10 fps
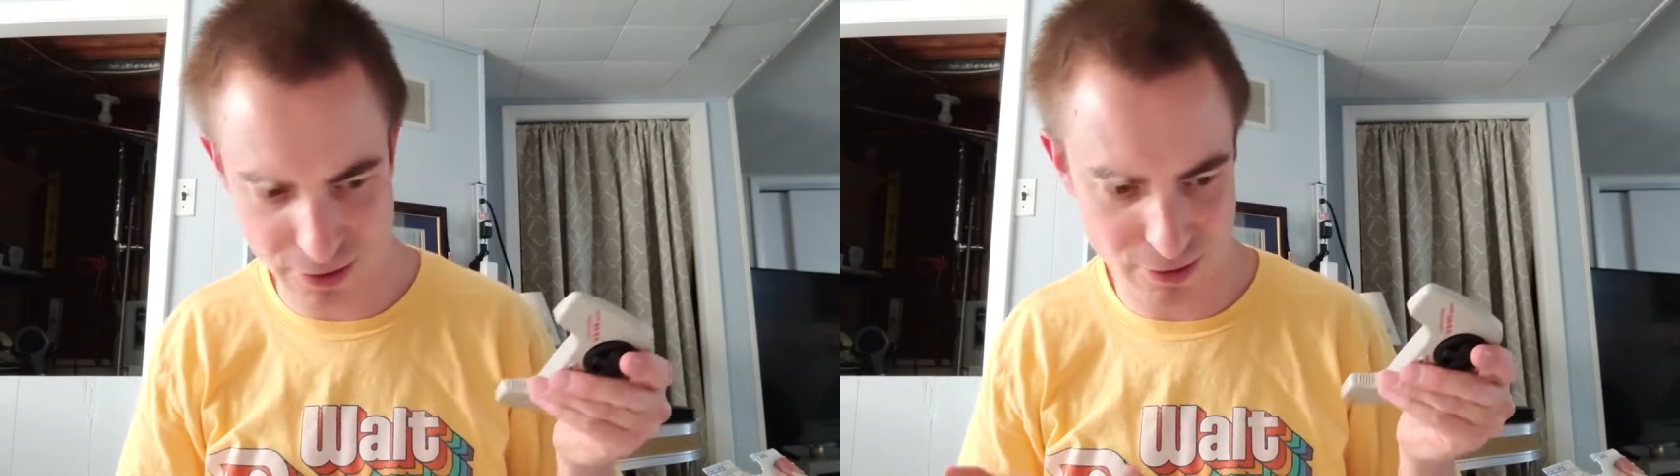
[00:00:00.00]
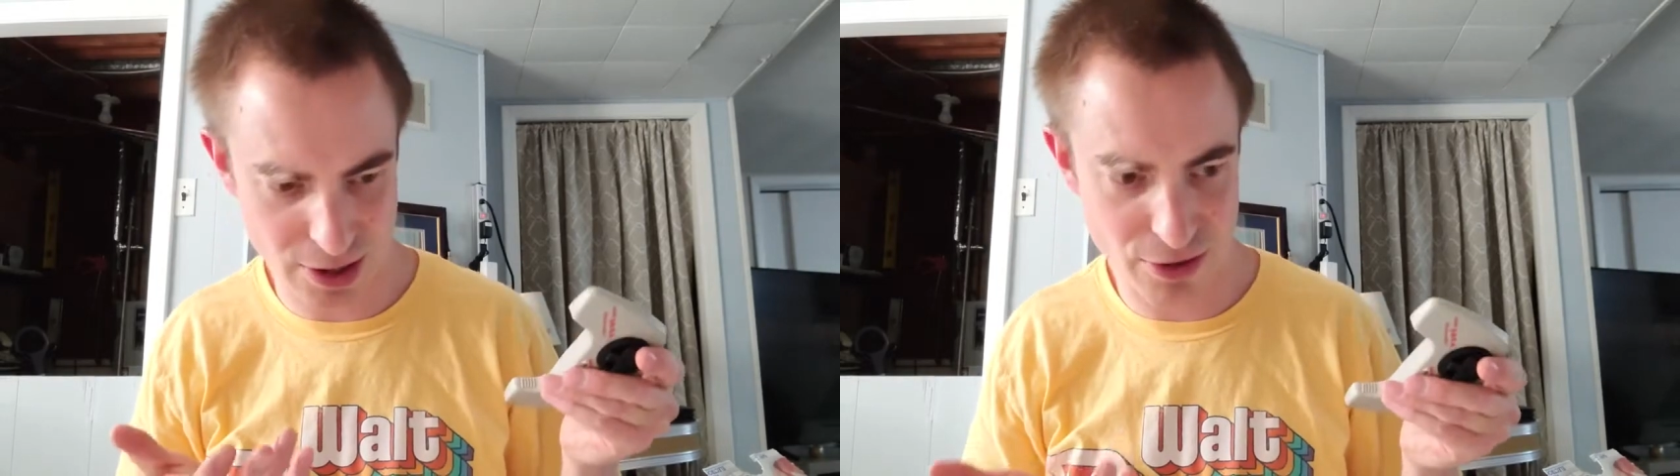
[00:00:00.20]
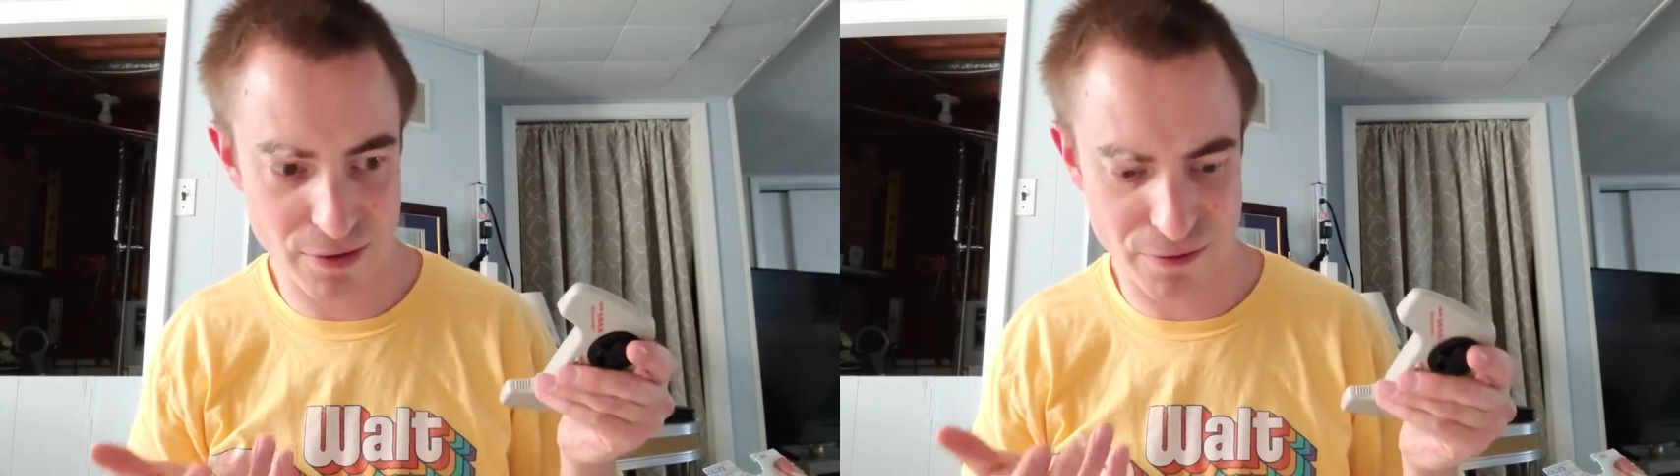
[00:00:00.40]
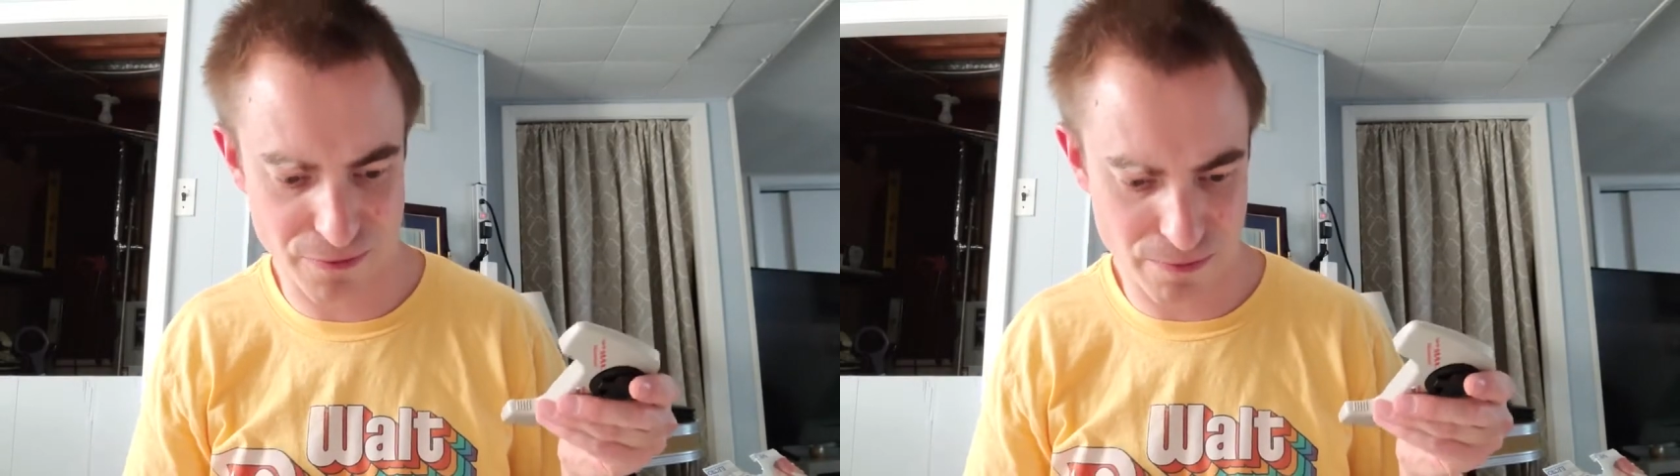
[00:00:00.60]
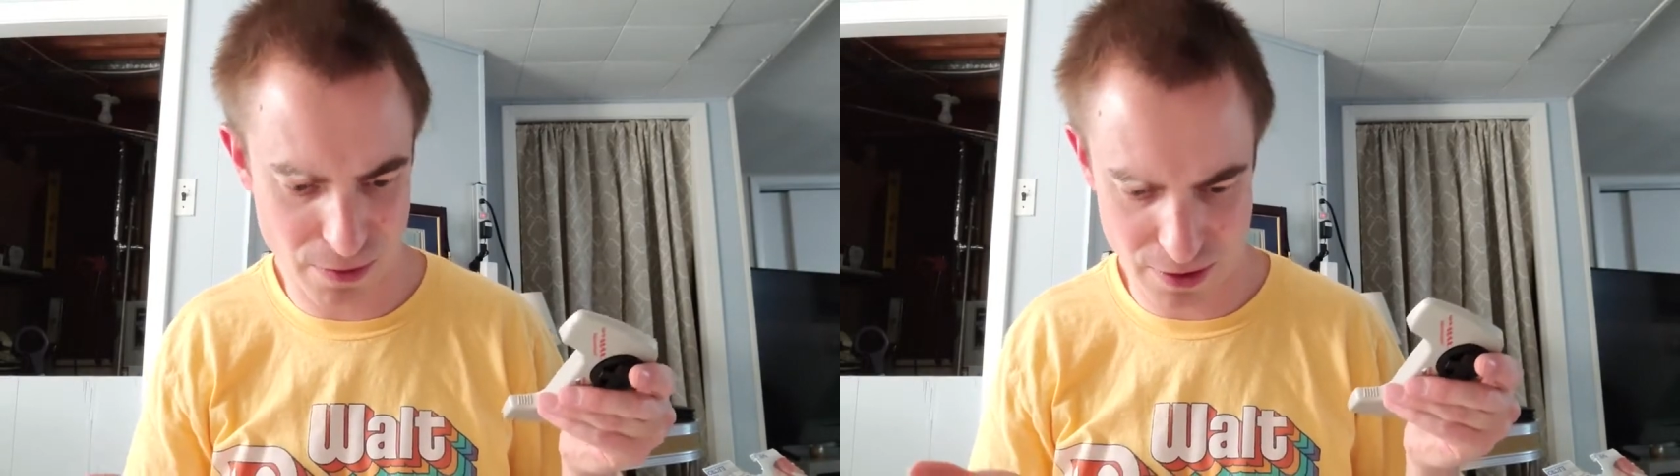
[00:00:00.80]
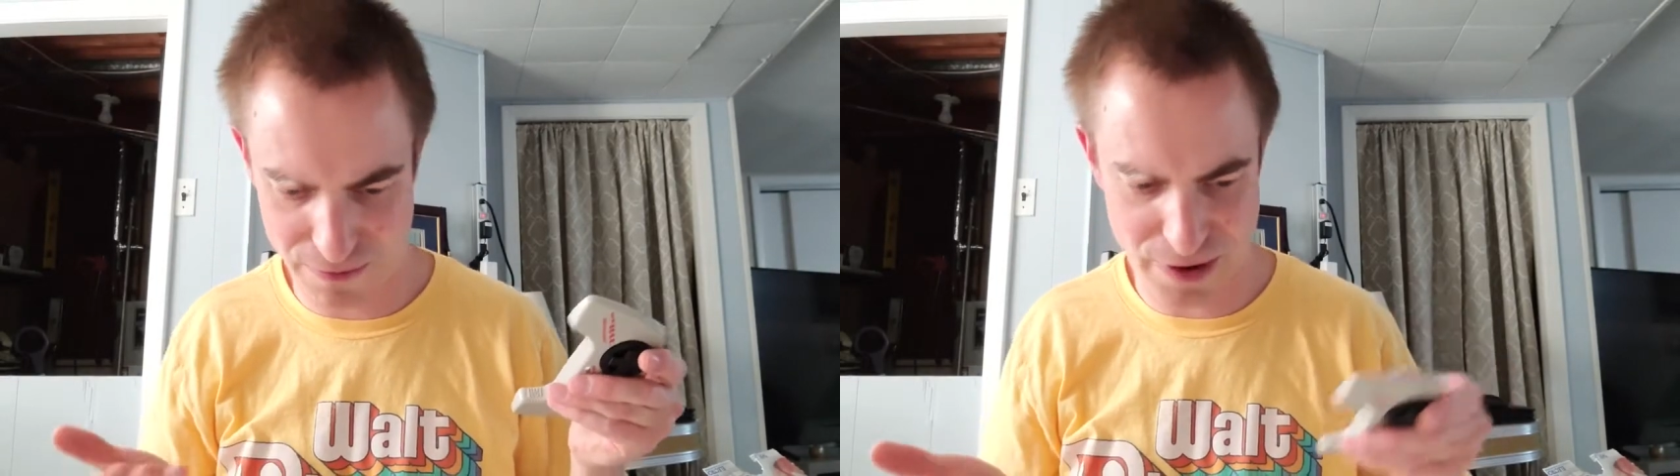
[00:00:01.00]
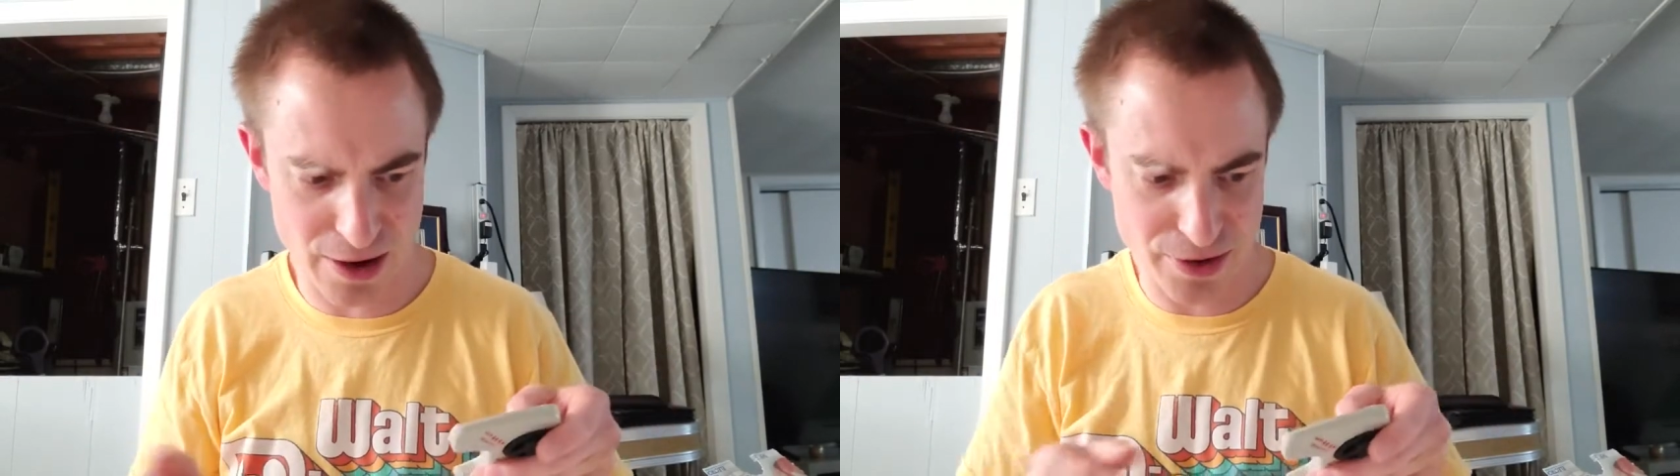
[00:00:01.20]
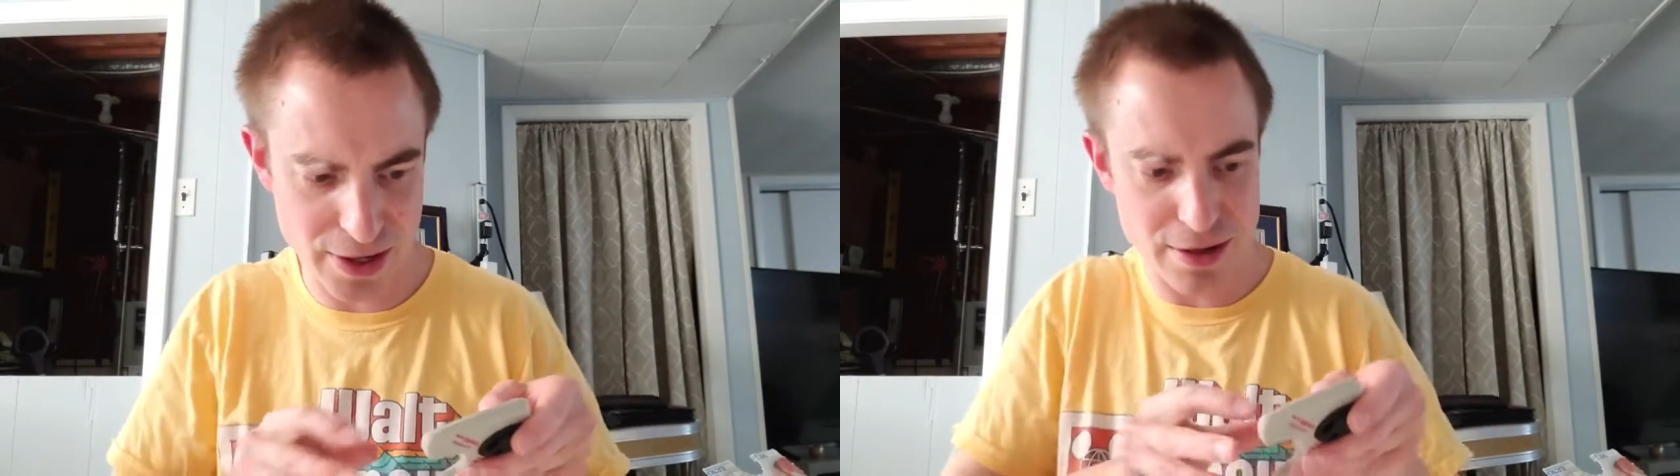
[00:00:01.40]
around or, or
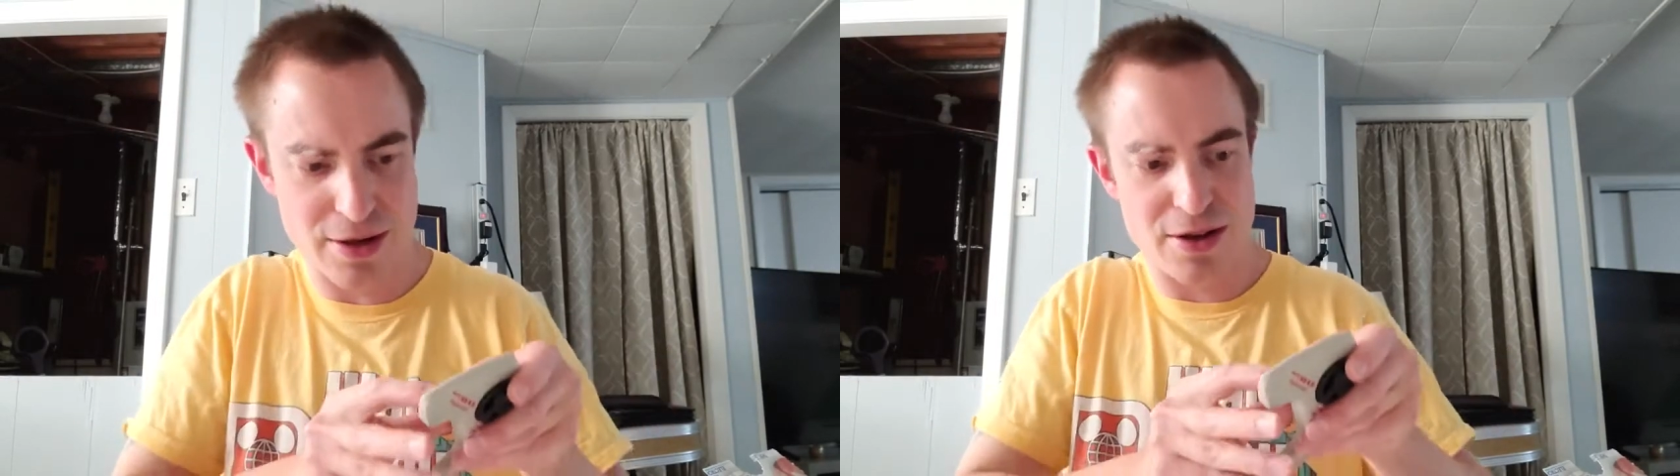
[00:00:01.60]
found it,